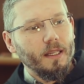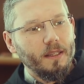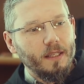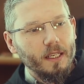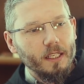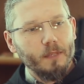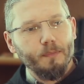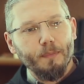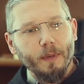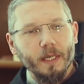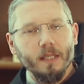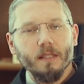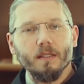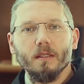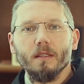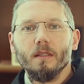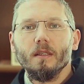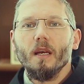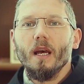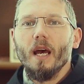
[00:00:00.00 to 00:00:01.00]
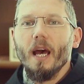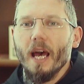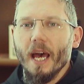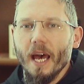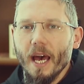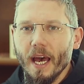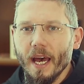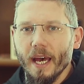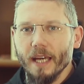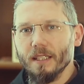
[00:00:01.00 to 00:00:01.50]
this person
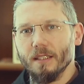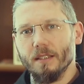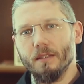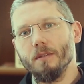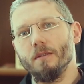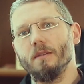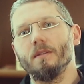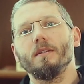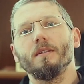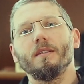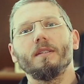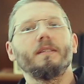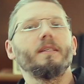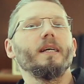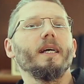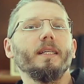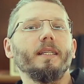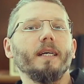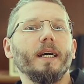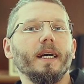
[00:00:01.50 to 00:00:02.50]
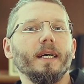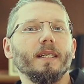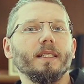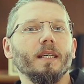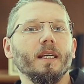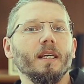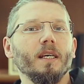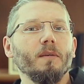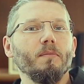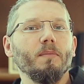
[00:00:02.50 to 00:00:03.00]
had to say
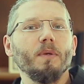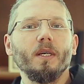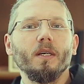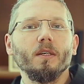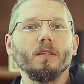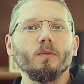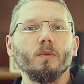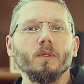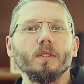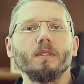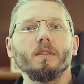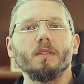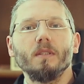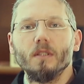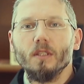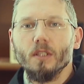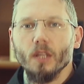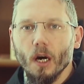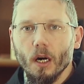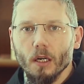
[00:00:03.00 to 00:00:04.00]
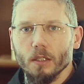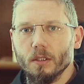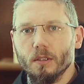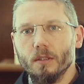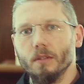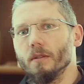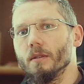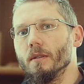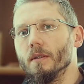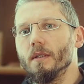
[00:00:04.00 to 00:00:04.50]
that, because was taught
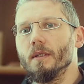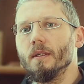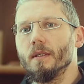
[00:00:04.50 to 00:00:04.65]
to?